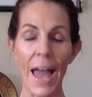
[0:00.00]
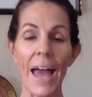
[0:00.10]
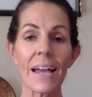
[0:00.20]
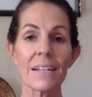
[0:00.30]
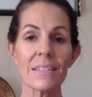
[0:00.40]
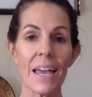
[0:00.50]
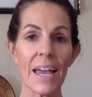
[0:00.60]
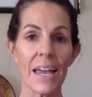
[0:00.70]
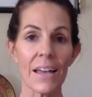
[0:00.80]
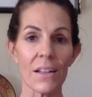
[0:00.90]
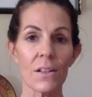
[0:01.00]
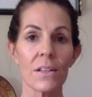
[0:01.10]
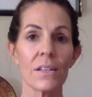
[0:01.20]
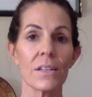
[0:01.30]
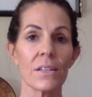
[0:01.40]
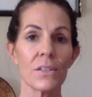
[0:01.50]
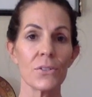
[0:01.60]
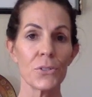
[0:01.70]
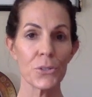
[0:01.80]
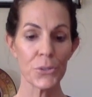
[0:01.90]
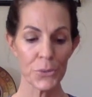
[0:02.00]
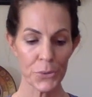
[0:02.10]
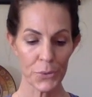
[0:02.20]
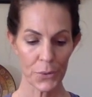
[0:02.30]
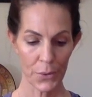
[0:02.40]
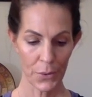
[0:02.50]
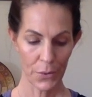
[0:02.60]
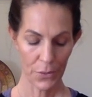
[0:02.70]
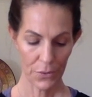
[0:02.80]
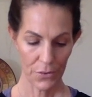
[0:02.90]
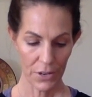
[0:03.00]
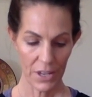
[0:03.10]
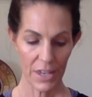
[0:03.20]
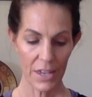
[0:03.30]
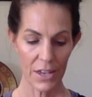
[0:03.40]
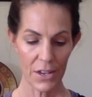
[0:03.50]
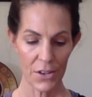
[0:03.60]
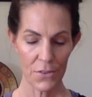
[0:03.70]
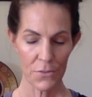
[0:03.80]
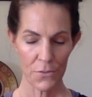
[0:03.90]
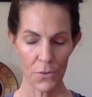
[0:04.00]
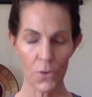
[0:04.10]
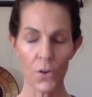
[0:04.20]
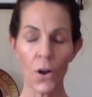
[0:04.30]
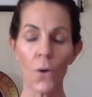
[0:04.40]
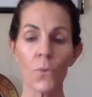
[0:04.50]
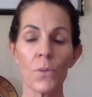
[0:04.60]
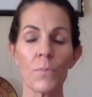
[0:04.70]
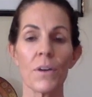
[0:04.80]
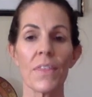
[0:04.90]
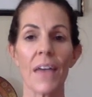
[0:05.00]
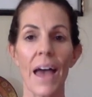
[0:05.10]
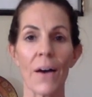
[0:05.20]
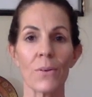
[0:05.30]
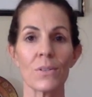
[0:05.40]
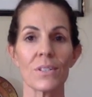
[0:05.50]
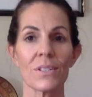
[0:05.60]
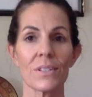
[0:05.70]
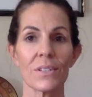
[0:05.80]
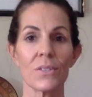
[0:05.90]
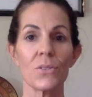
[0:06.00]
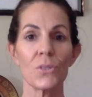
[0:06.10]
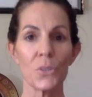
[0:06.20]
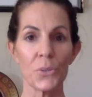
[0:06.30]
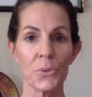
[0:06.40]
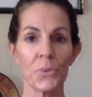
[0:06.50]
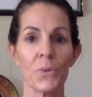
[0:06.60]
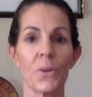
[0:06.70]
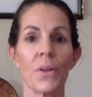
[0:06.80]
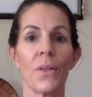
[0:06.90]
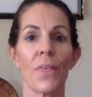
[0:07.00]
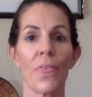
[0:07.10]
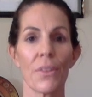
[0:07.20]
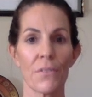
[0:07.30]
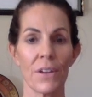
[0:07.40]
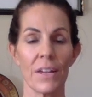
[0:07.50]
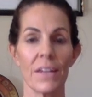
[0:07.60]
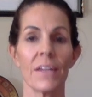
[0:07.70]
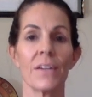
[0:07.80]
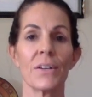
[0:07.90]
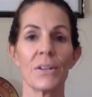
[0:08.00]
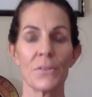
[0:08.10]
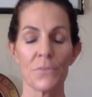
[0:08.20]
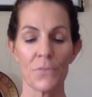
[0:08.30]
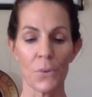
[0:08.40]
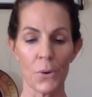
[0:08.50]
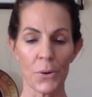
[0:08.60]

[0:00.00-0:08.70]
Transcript: Exhale. 2, 3, 4. Hold the breath out. 2, 3, 4.